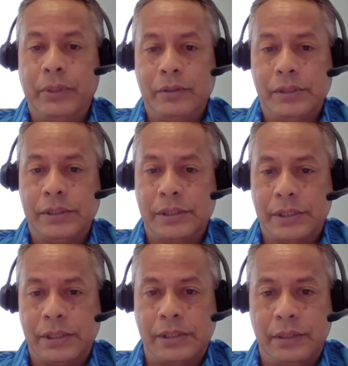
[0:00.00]
because it's
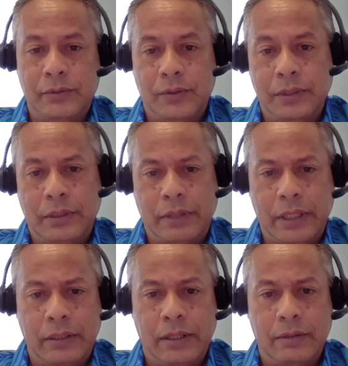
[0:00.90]
just in Rota right
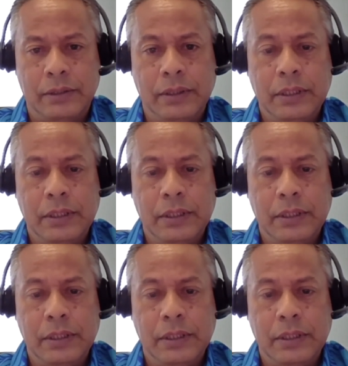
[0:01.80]
now.